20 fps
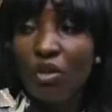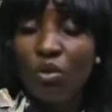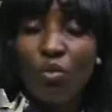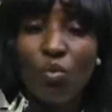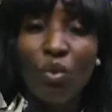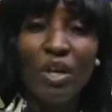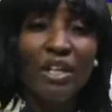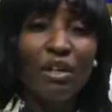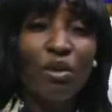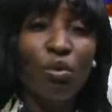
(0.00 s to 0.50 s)

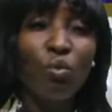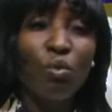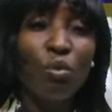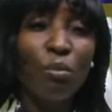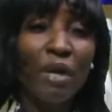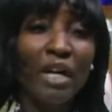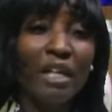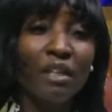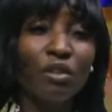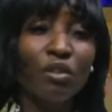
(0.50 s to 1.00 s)
When a
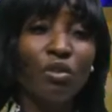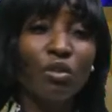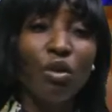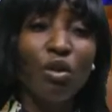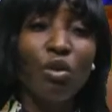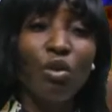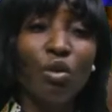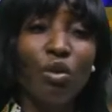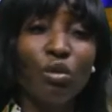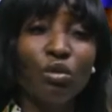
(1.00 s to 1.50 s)
woman is
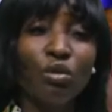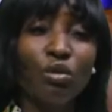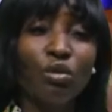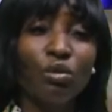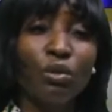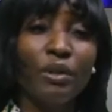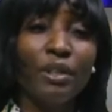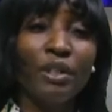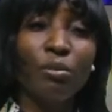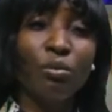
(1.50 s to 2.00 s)

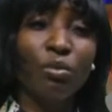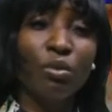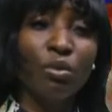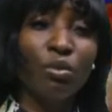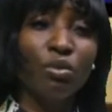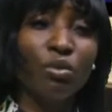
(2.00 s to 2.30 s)
uncontrollable,